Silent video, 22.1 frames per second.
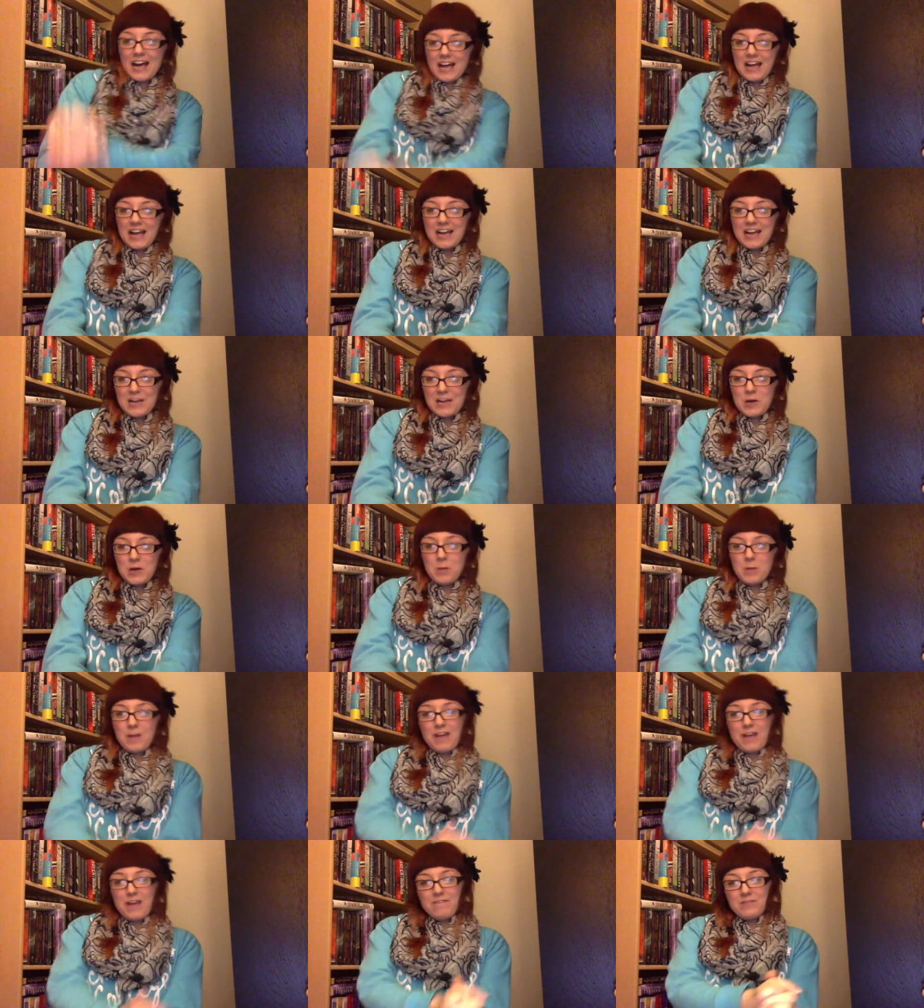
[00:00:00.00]
I
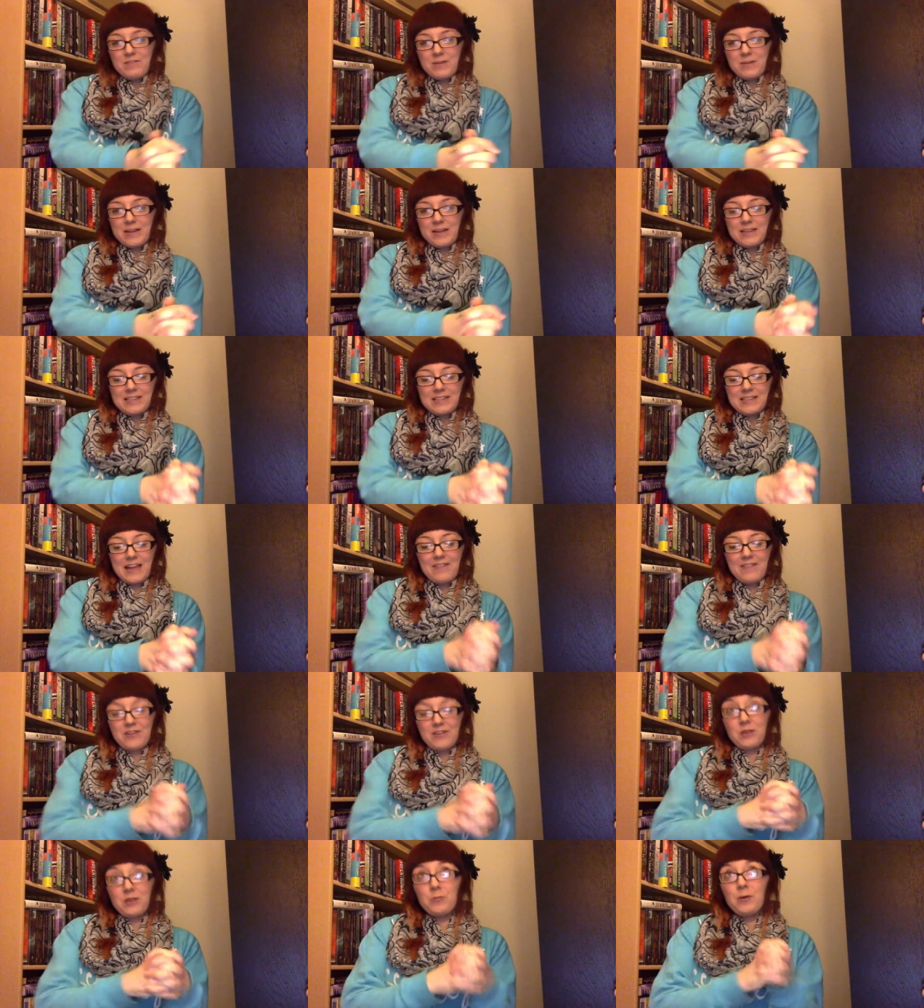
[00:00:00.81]
hope everybody is
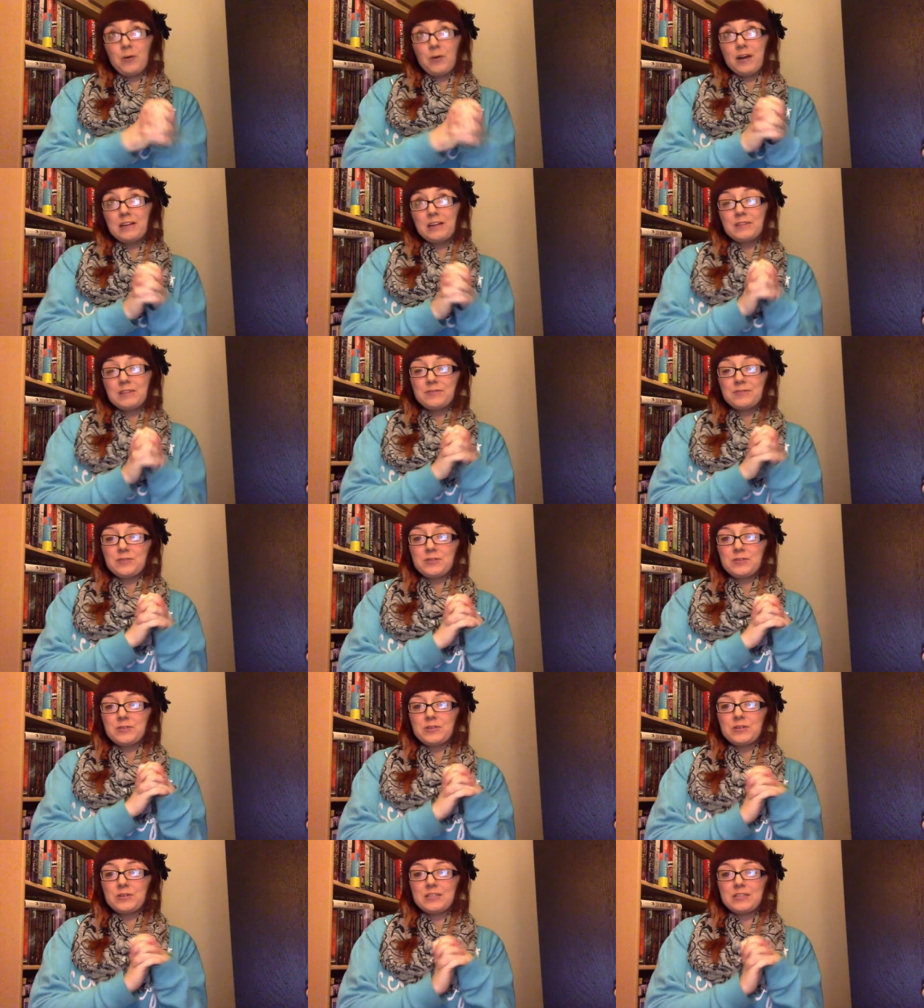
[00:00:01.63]
having a
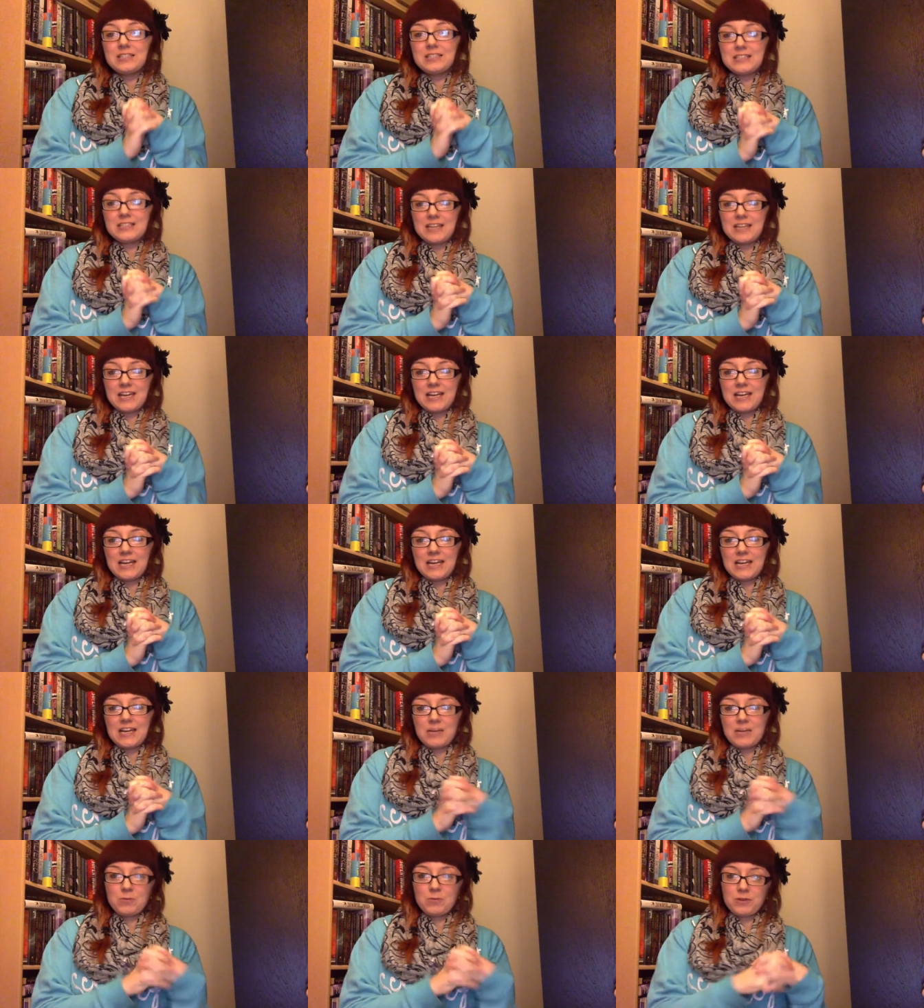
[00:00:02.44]
wonderful day
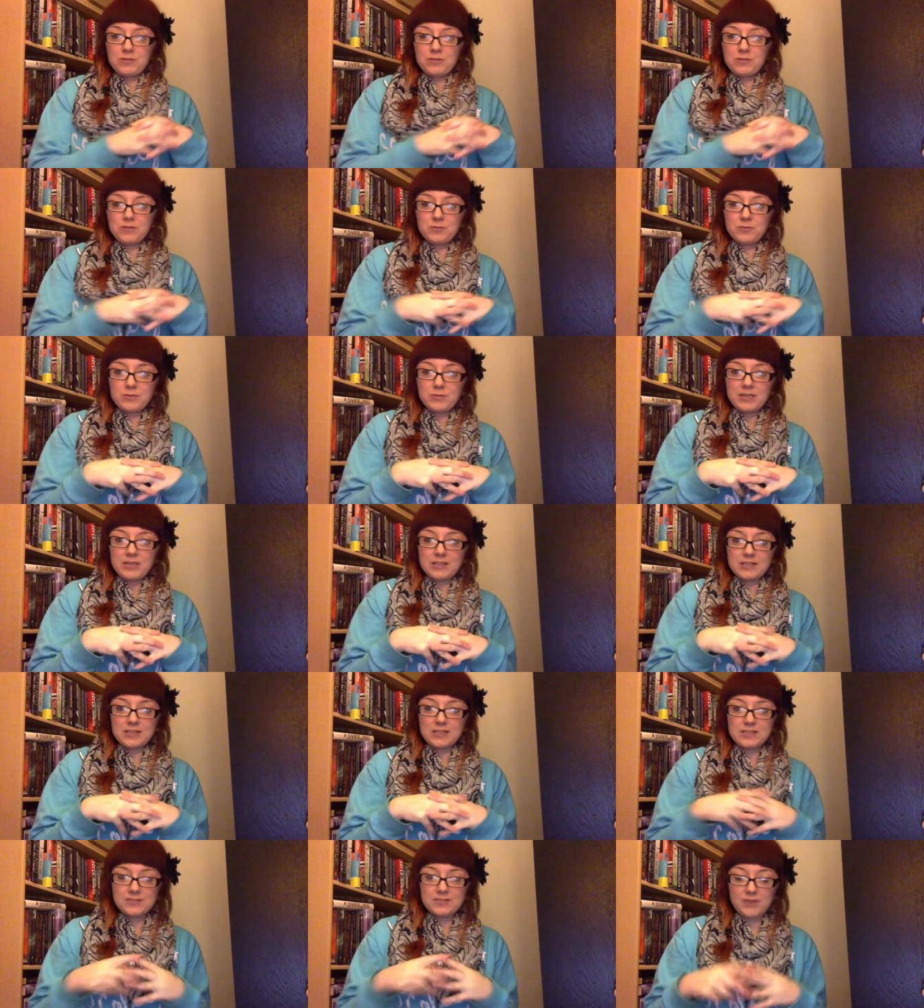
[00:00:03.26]
and a wonderful week
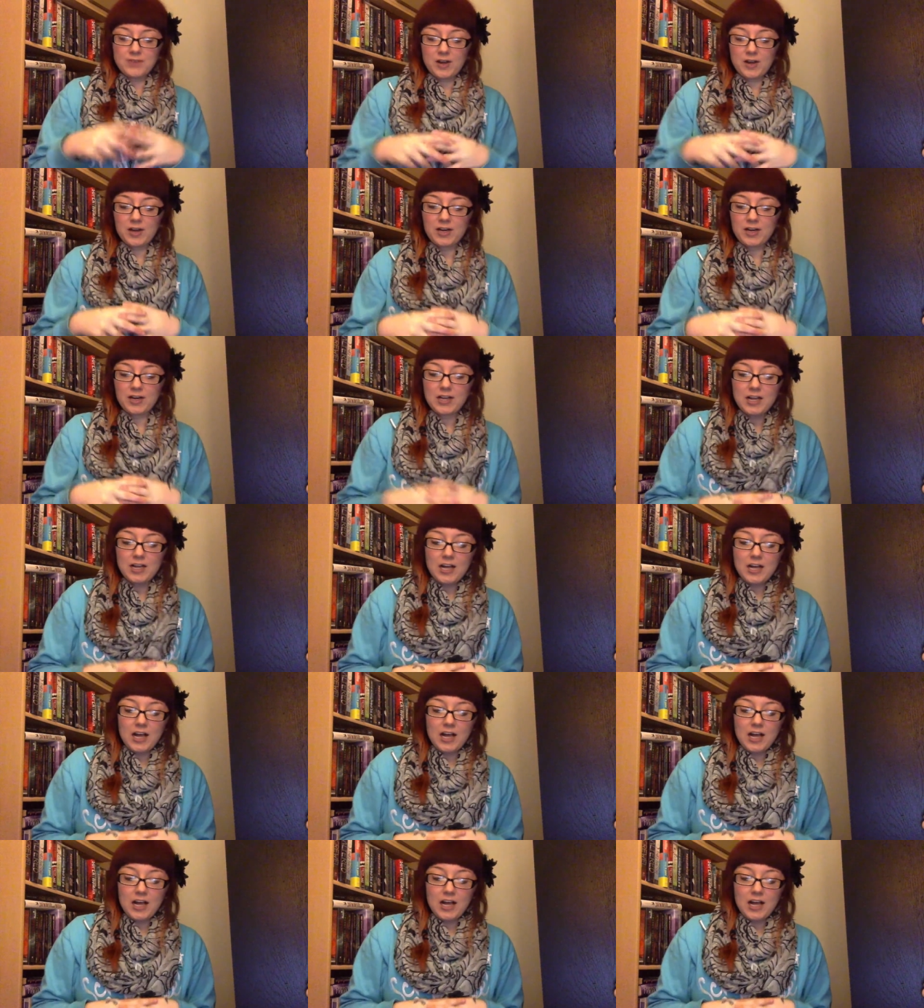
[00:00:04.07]
thus far.